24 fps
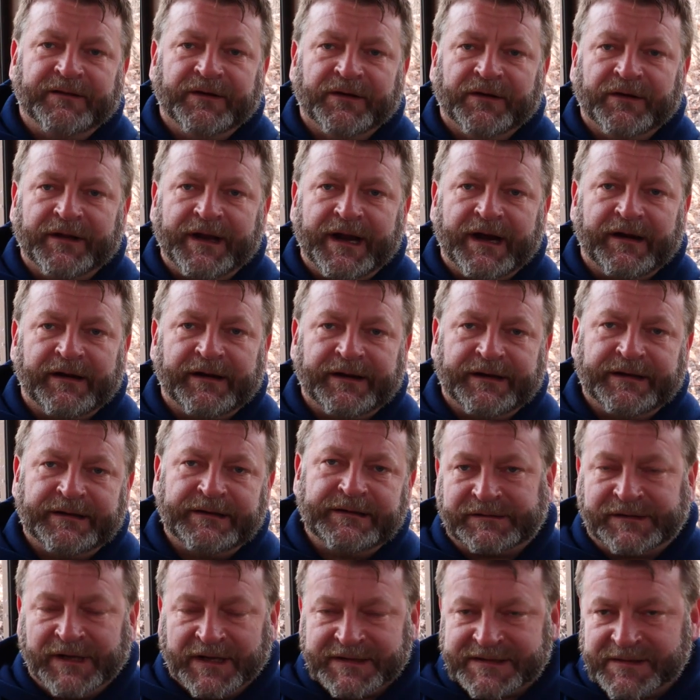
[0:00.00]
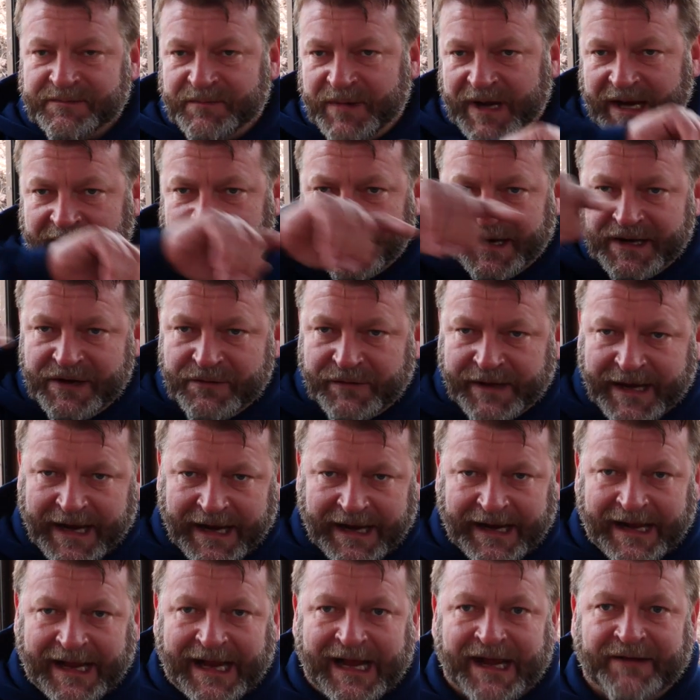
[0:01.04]
little area doesn't mean that you
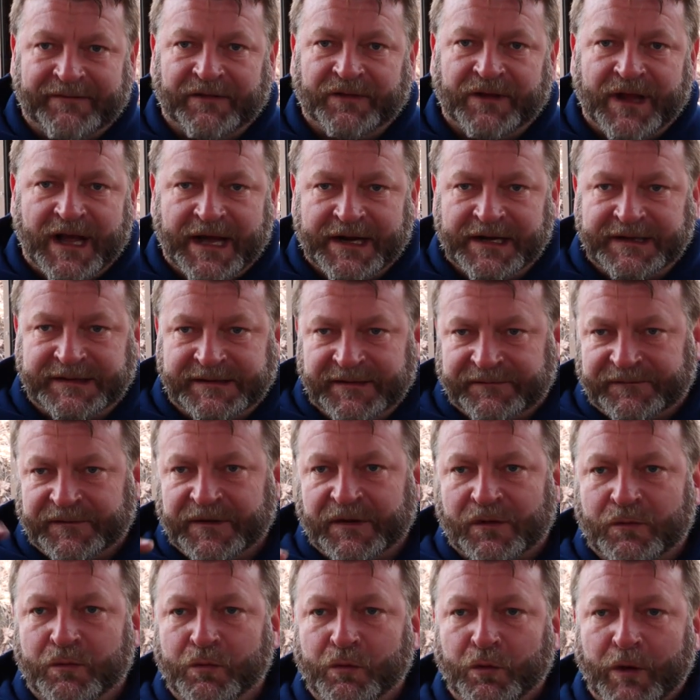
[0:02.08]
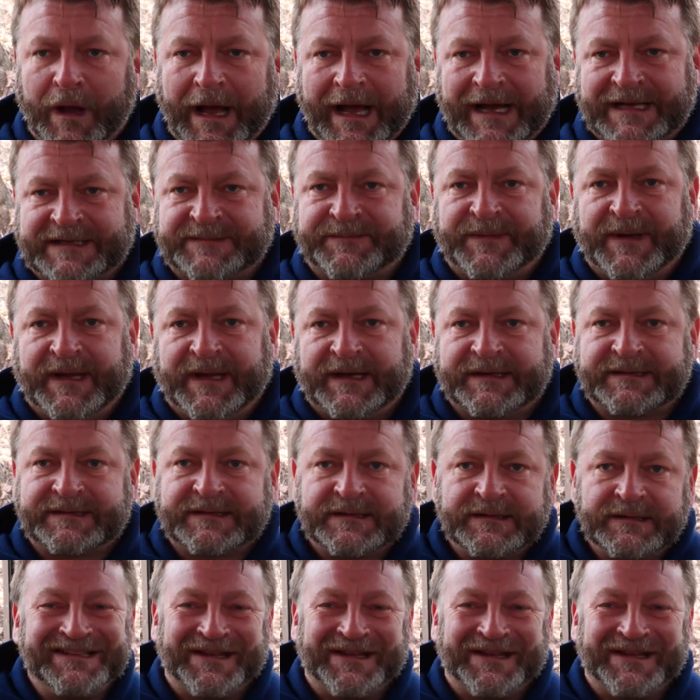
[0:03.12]
can't have a lot of different cool aspects